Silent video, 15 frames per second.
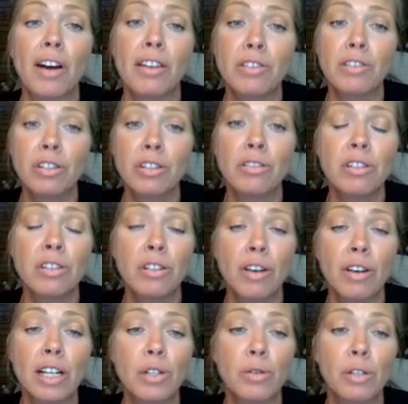other students,
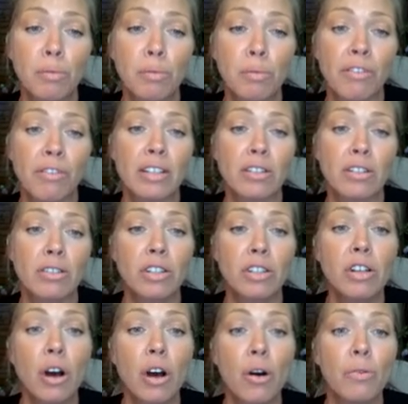graduates, professors.
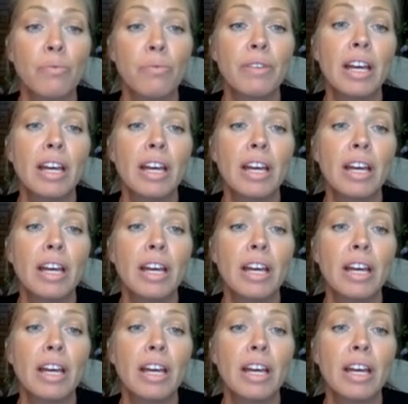So